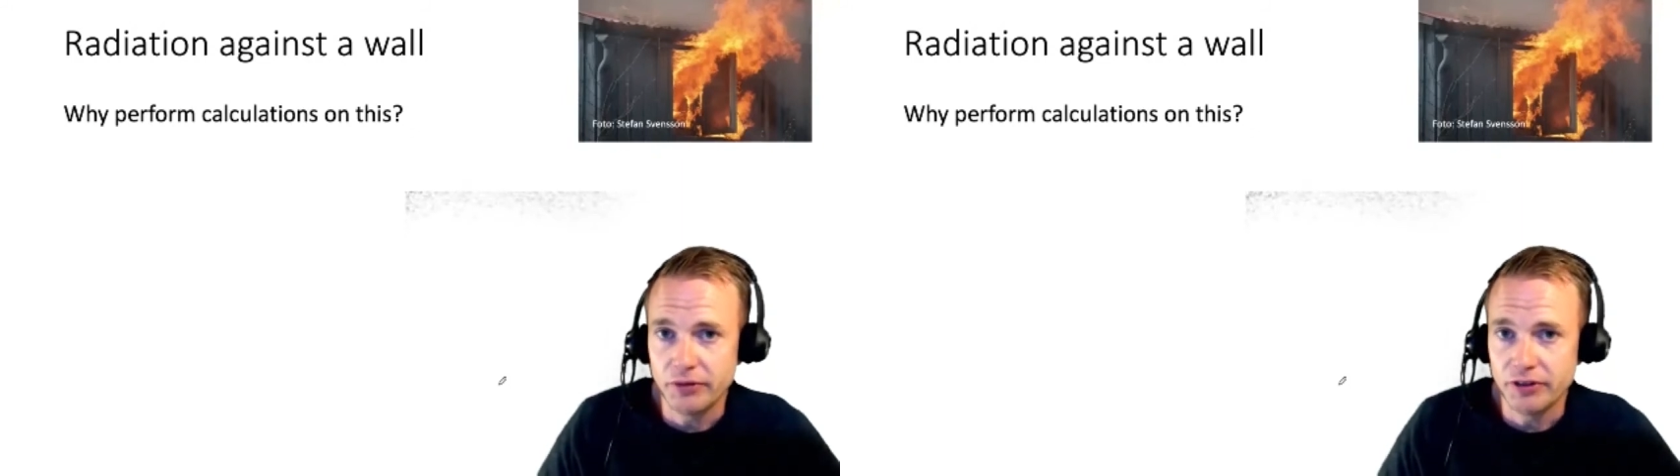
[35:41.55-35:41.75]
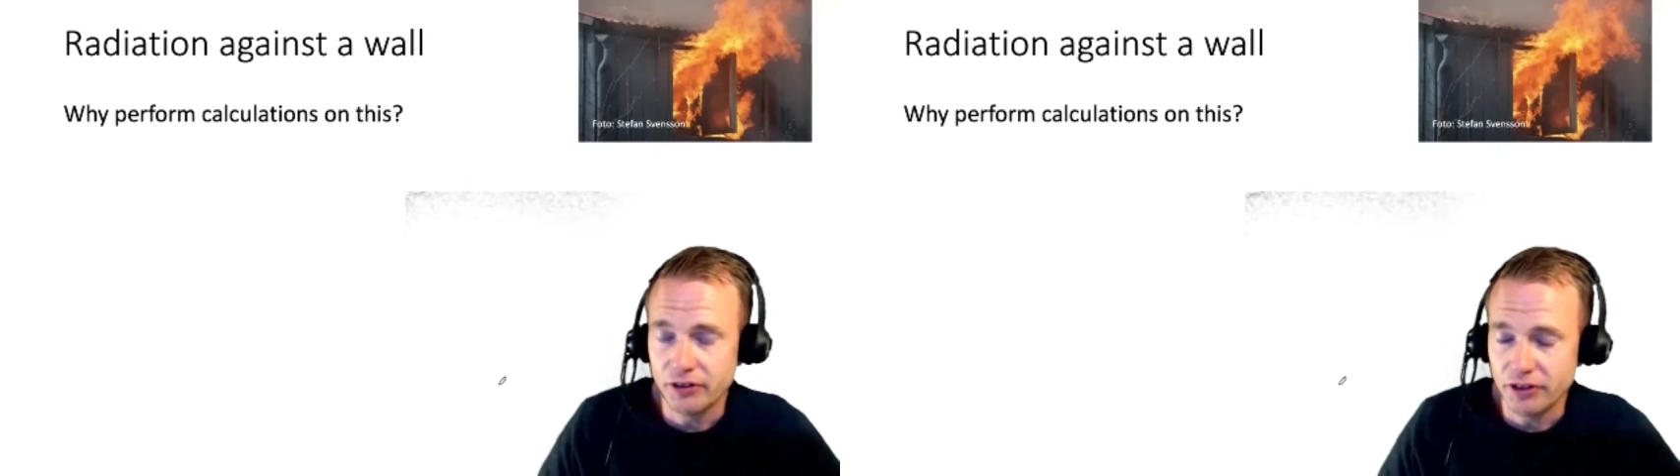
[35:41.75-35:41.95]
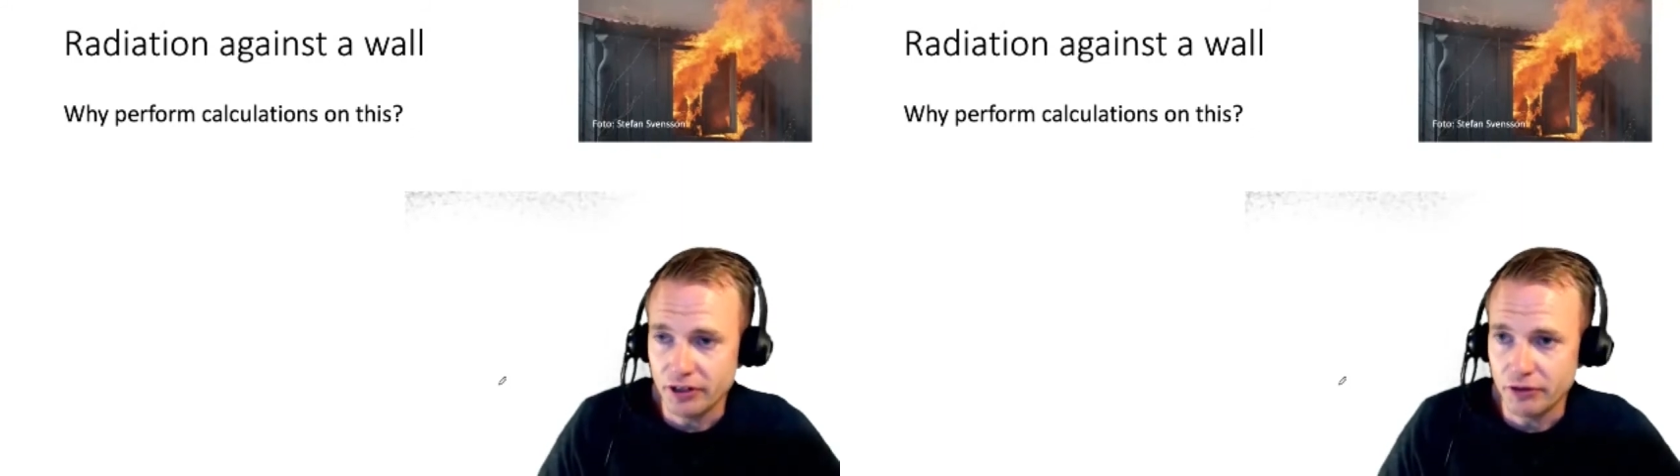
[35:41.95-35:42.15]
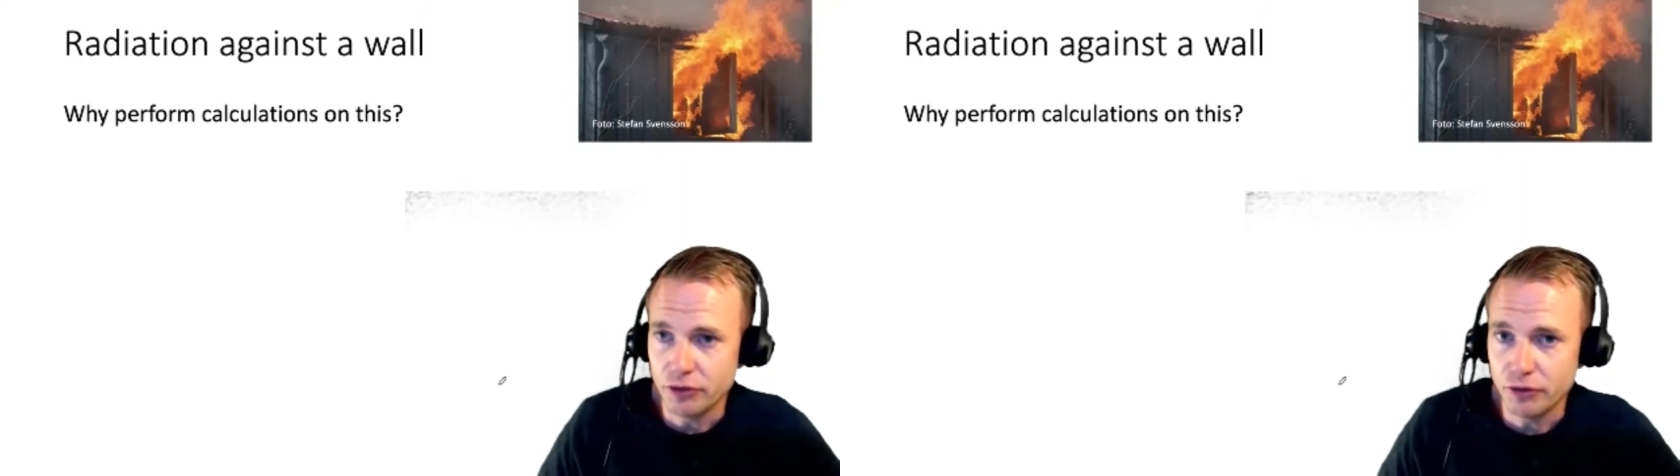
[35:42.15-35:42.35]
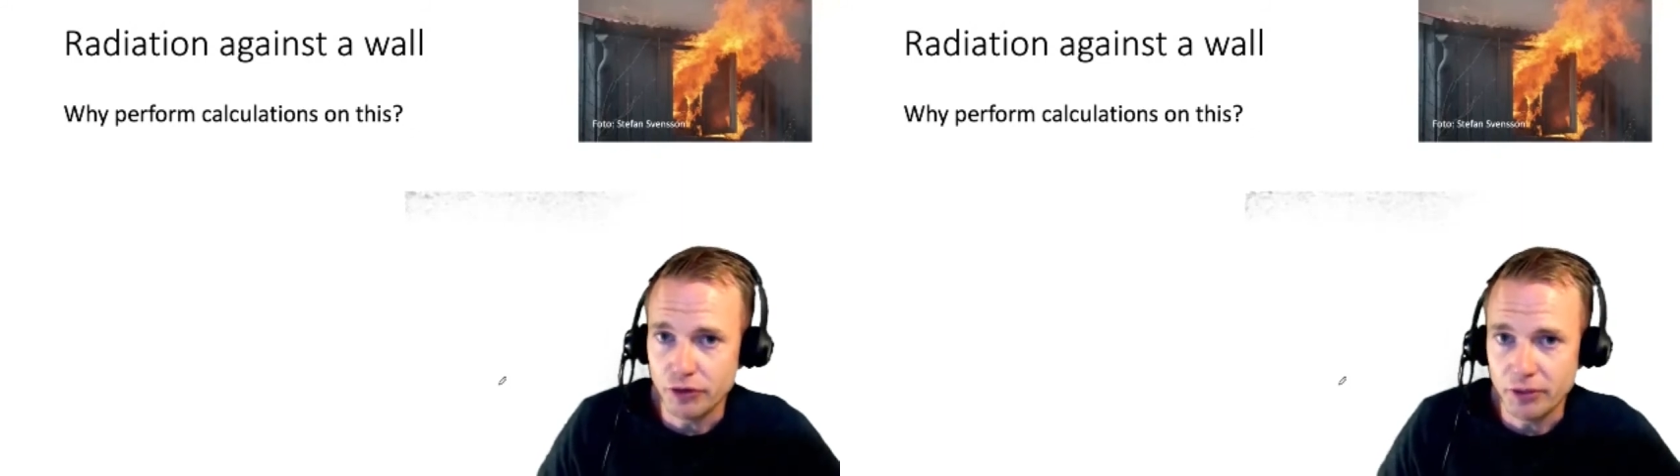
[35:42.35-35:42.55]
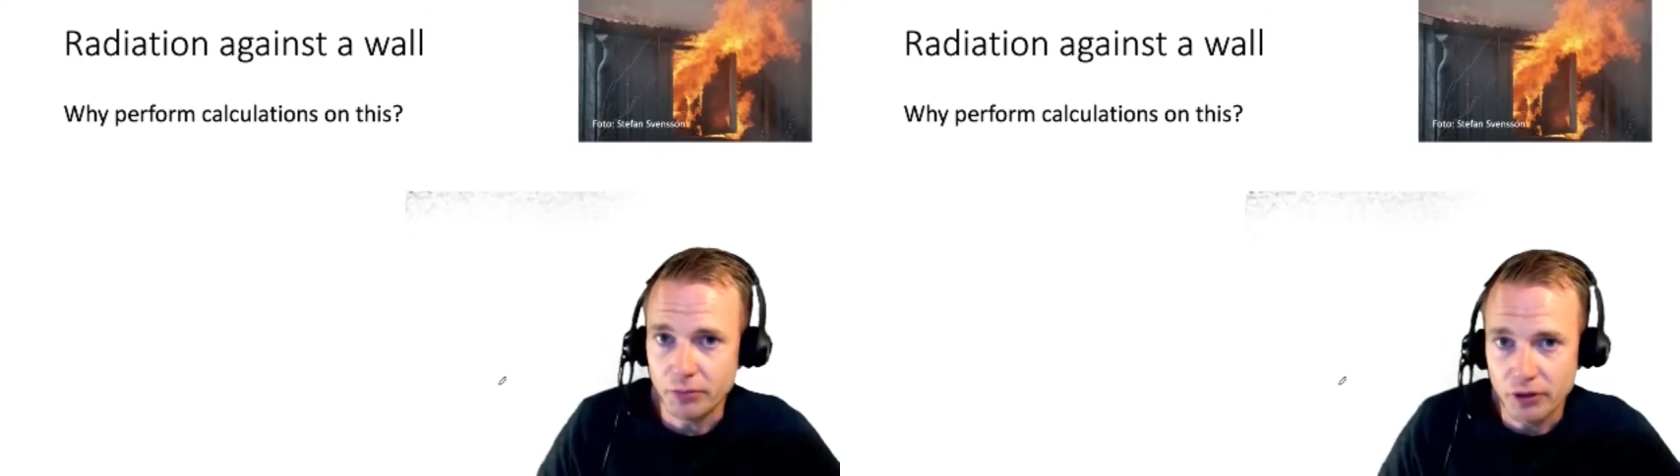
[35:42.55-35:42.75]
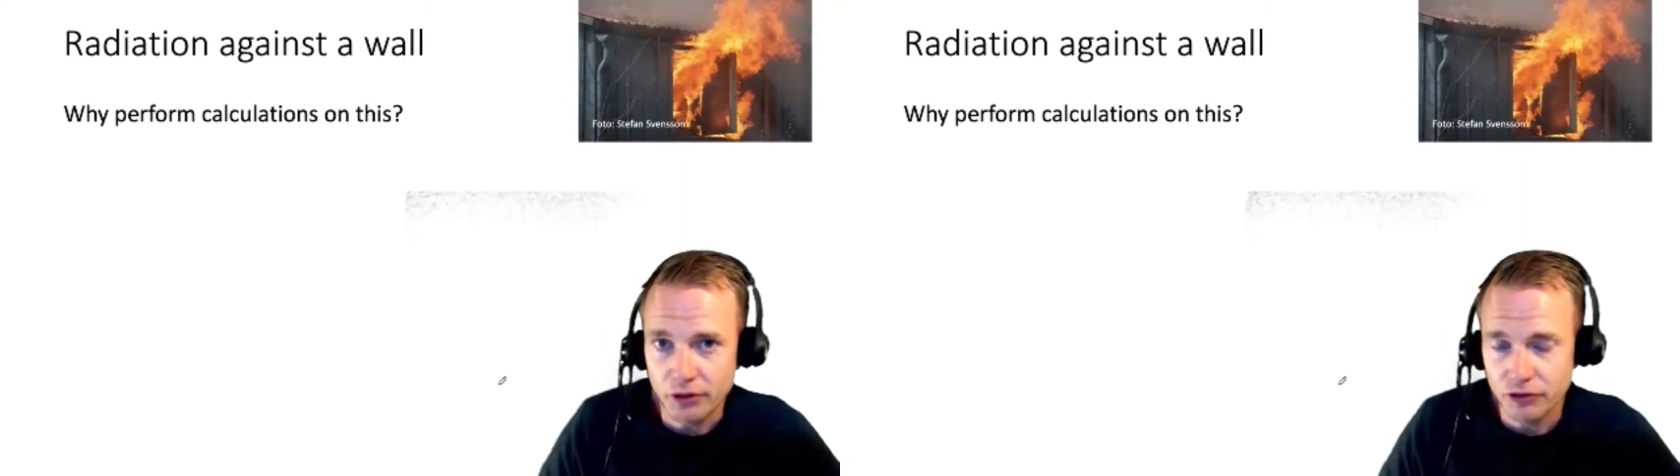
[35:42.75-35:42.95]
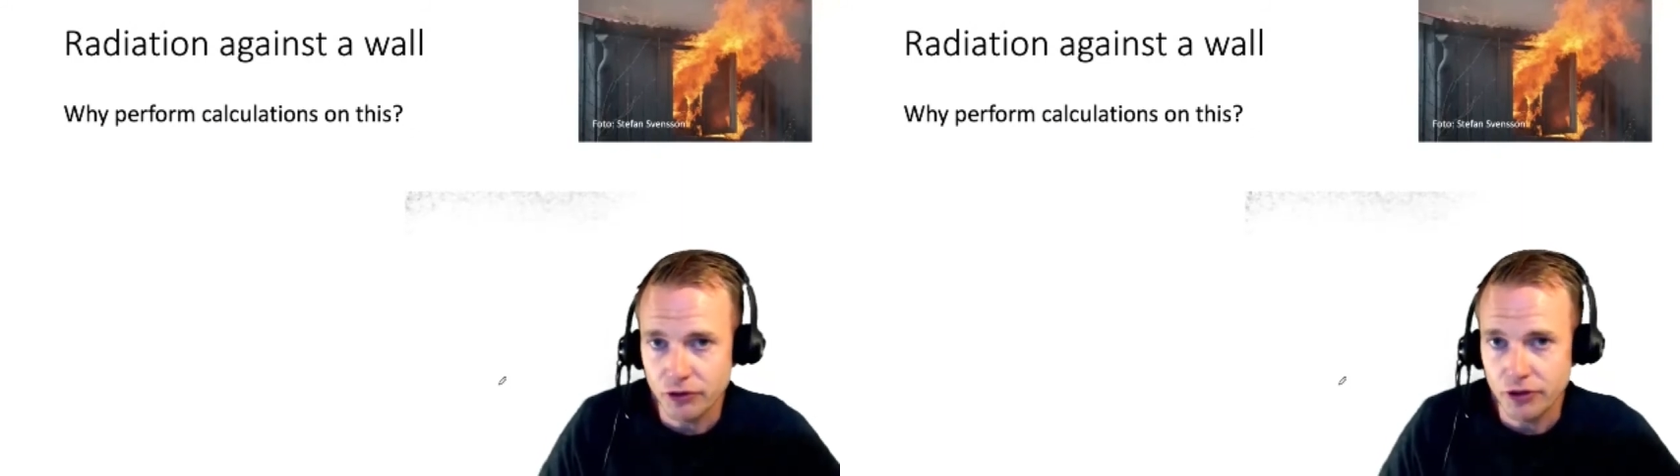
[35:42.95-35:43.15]
engineers usually
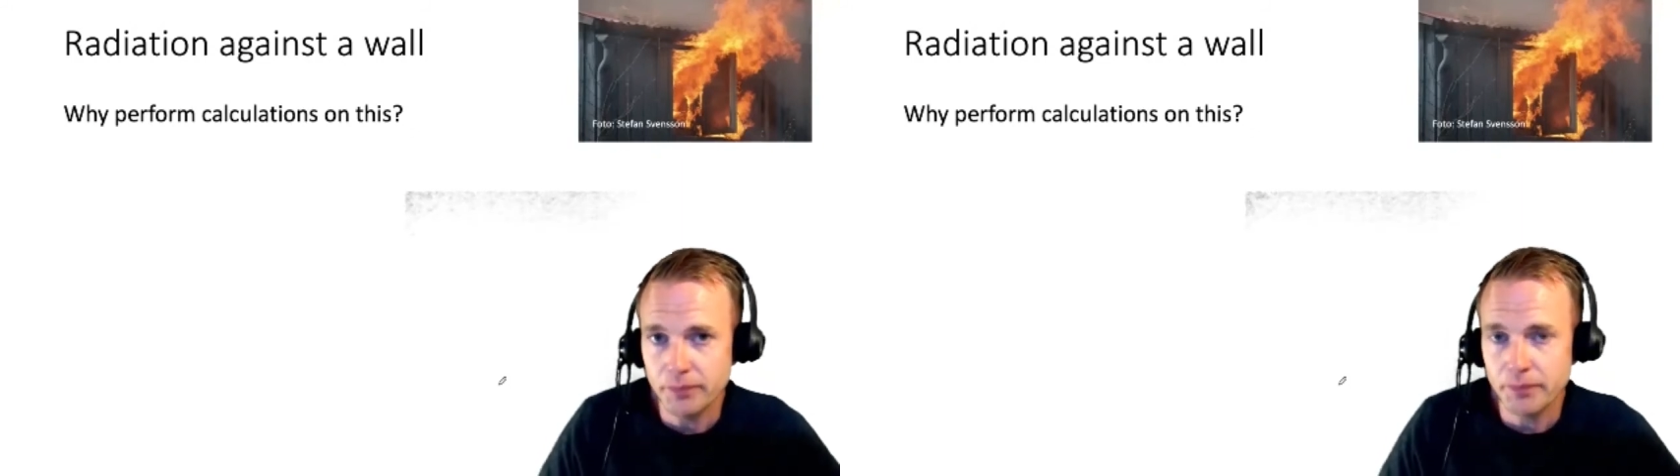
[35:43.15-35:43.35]
master